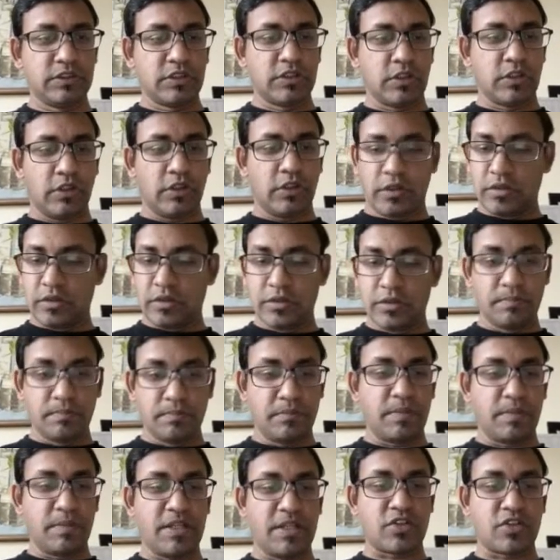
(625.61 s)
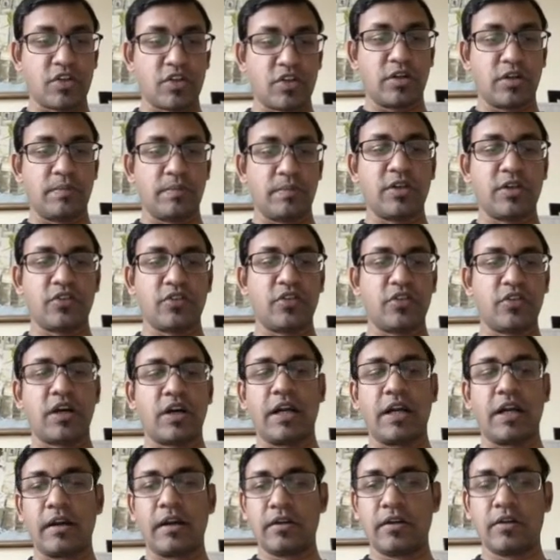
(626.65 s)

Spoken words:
or maybe Tron, because you heard